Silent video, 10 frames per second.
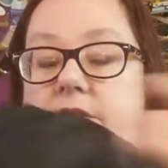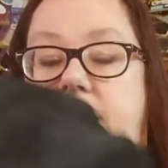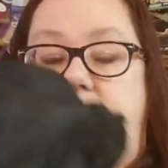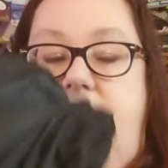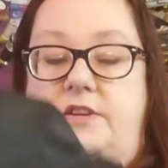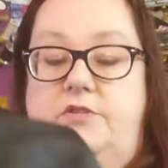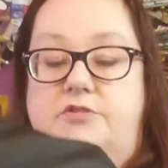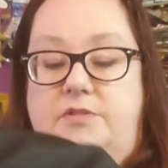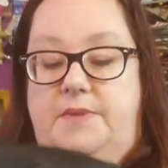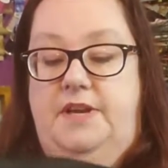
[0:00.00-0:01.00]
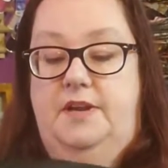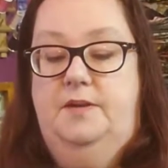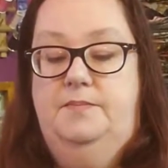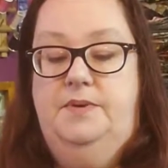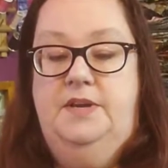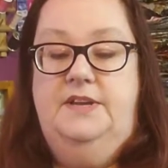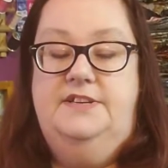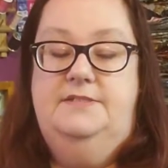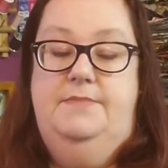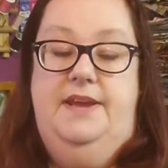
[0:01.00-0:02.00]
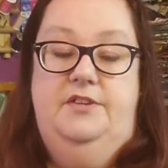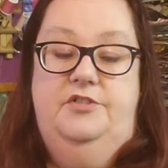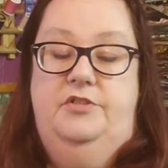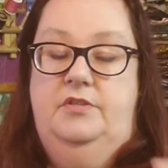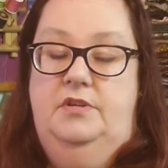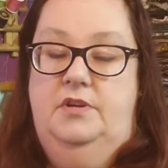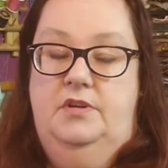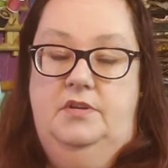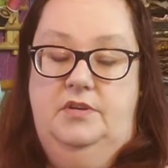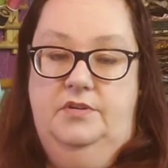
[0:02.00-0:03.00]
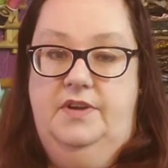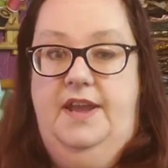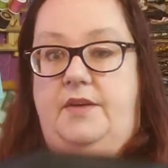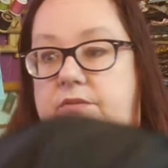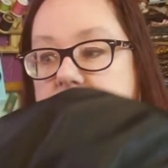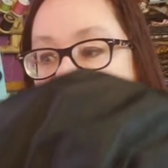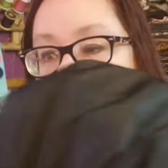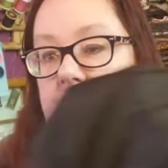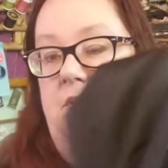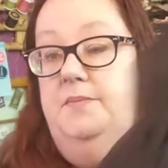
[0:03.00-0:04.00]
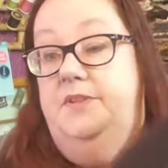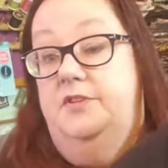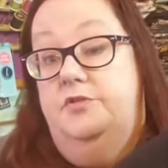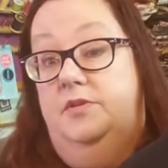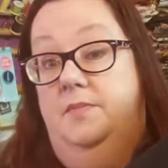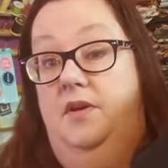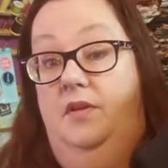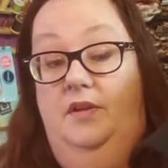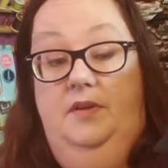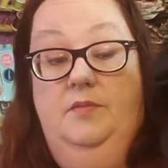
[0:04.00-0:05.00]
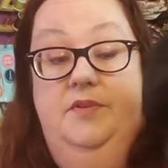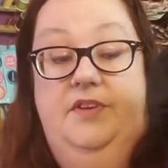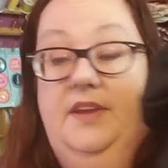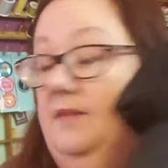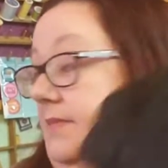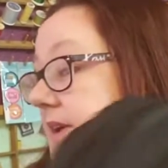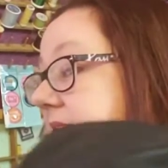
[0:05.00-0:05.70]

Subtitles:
here, and then you trim it up to match your gown. So I'm going to put the trim all on it once I get my